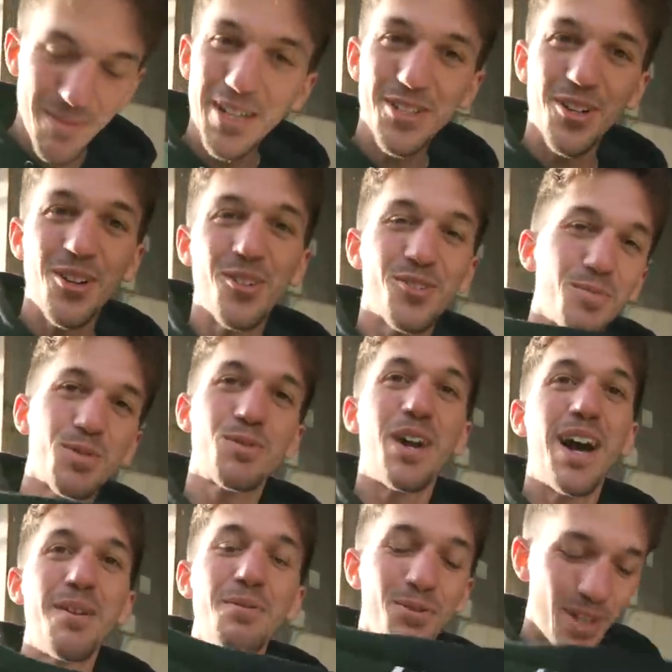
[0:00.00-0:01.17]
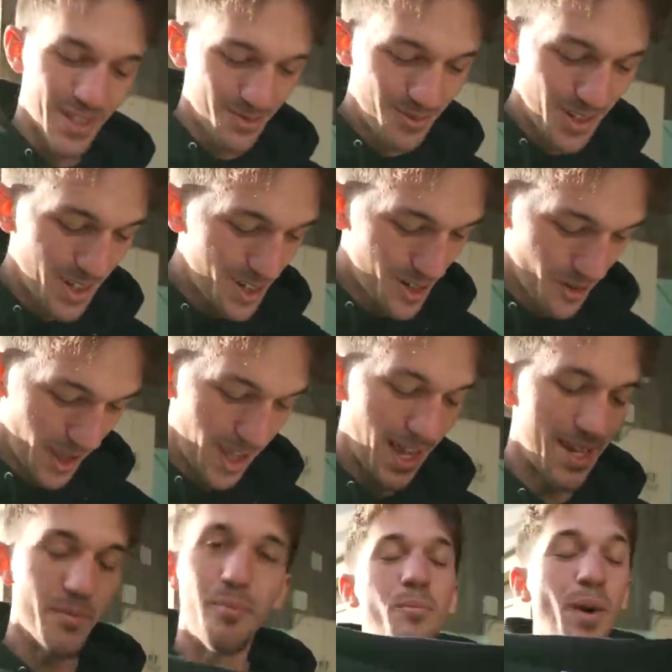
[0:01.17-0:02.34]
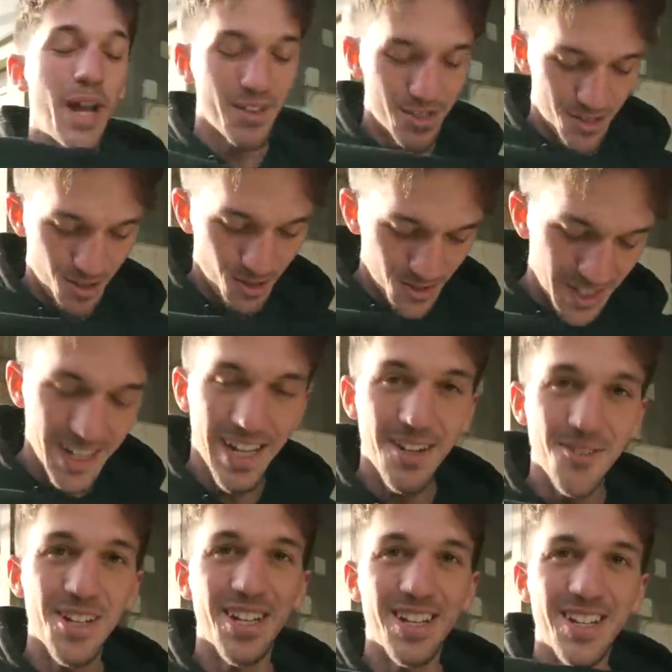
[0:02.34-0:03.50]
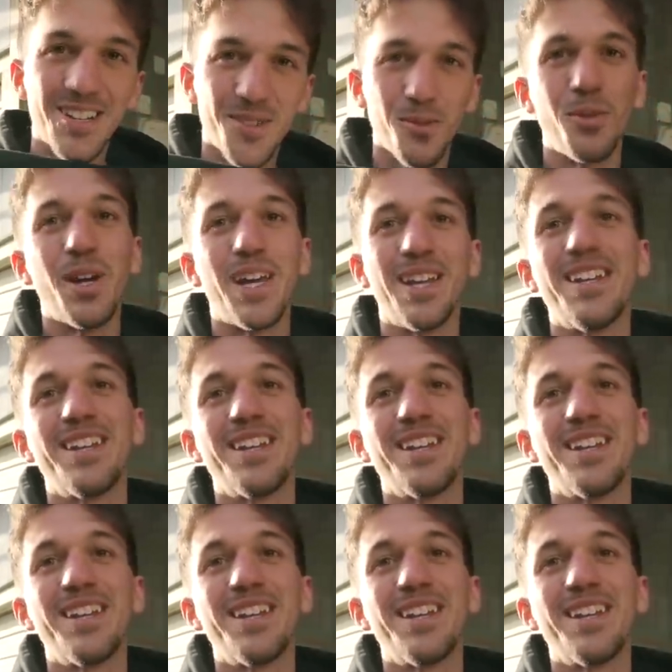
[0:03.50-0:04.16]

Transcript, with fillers: Make sure you're subscribed, you like the video, and buy the shirt to get entered in to win.